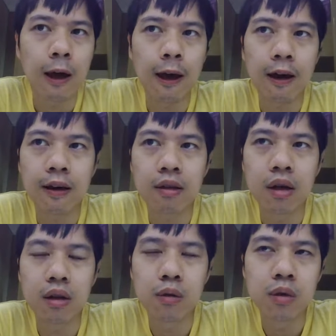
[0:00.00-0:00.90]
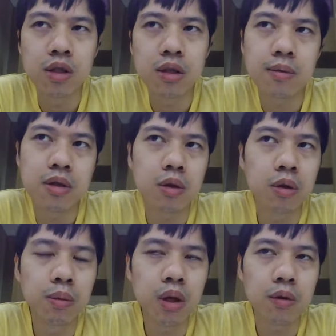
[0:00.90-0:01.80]
and the receipts
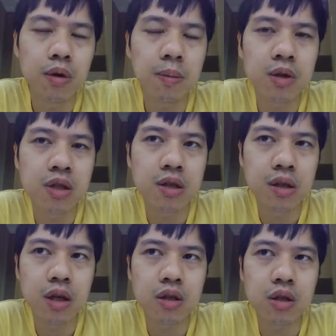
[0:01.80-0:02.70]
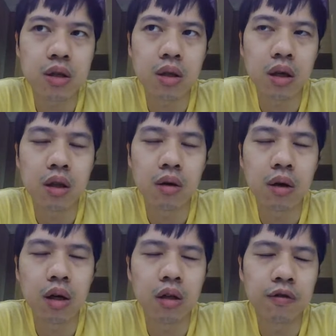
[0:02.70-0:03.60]
could be a representation
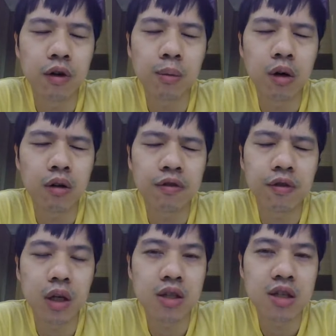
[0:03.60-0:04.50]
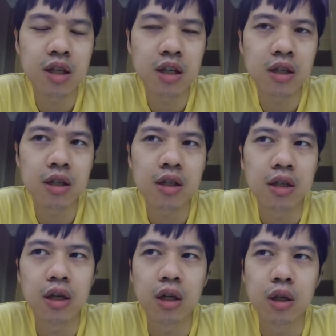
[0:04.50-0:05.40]
in a form of a sticker
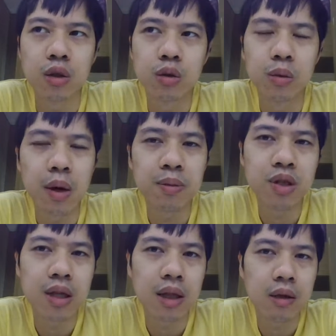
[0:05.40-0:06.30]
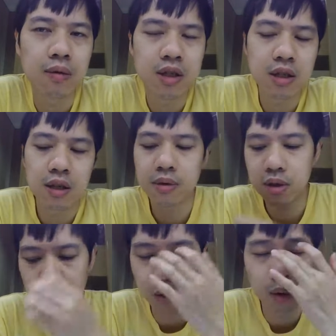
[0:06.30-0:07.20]
to represent the receipts,
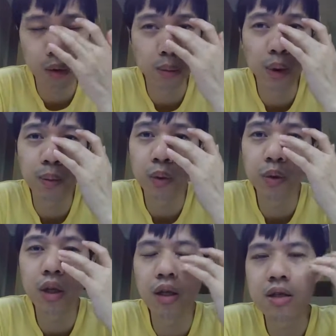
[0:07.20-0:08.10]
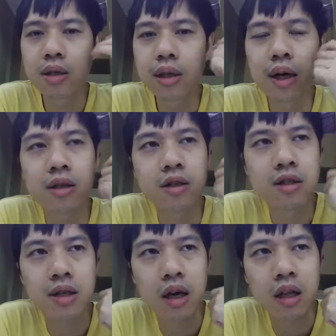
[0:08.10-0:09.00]
so people would easily
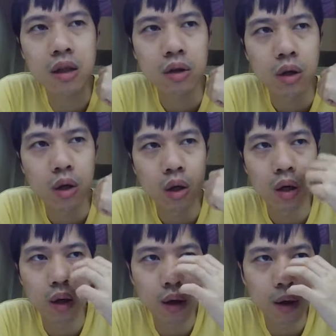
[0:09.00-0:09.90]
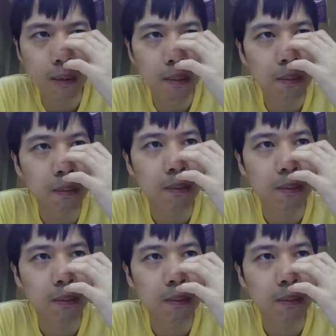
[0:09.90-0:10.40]
understand um,